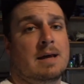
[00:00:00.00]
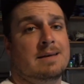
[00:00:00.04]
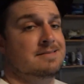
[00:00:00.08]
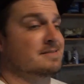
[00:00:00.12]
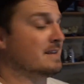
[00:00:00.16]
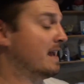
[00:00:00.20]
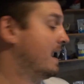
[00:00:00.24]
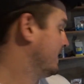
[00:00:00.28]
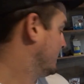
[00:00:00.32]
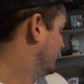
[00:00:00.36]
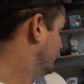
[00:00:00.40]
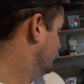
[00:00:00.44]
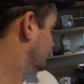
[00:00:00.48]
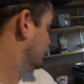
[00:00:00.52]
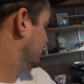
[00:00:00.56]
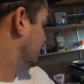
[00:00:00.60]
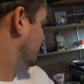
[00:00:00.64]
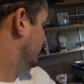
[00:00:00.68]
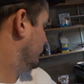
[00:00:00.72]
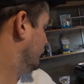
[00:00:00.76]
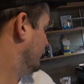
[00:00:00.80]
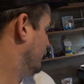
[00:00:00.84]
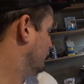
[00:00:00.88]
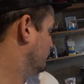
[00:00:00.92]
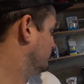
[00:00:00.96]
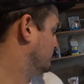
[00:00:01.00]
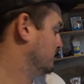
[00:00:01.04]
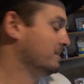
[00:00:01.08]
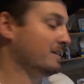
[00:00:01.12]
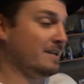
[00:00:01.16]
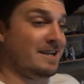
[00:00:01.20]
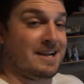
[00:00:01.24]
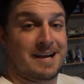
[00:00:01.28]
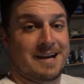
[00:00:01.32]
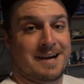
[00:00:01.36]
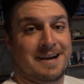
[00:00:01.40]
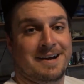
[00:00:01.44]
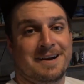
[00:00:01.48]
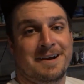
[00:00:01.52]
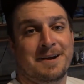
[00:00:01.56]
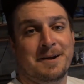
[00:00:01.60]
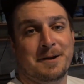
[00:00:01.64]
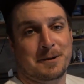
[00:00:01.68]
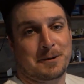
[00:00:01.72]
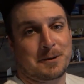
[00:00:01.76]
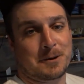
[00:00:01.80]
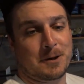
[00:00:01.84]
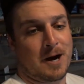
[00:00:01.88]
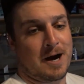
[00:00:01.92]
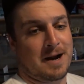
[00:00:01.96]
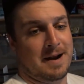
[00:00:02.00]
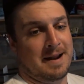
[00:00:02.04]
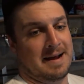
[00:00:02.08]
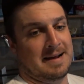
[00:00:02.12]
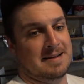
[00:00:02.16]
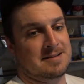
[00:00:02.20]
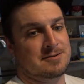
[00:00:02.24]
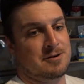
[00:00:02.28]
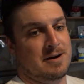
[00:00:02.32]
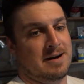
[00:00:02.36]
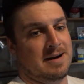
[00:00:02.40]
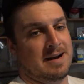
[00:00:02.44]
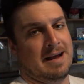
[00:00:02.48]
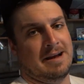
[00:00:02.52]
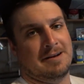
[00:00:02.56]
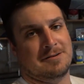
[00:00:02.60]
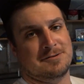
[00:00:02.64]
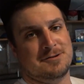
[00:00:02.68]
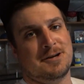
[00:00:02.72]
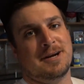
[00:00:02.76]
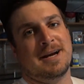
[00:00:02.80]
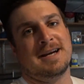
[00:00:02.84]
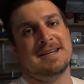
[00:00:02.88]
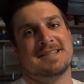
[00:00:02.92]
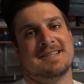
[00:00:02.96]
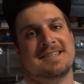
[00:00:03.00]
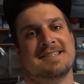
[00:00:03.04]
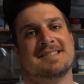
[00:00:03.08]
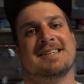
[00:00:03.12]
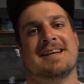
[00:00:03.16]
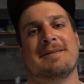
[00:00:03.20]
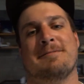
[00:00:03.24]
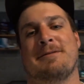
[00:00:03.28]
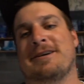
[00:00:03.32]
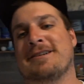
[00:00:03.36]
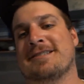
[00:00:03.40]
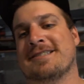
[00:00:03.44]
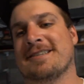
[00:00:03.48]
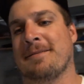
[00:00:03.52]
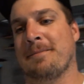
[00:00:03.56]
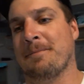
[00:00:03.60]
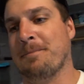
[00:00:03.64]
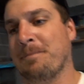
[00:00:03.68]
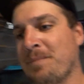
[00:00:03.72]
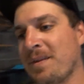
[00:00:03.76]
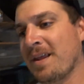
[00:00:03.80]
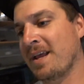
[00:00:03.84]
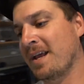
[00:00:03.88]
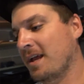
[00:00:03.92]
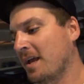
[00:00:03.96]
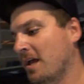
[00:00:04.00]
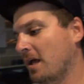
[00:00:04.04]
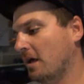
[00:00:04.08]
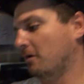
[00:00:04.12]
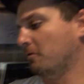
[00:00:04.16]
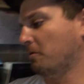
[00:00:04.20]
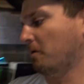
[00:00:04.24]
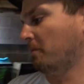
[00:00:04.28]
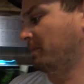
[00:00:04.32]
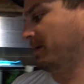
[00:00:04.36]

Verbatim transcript: Zach is getting up the uh, crawdads right now so you guys can see him eat some a little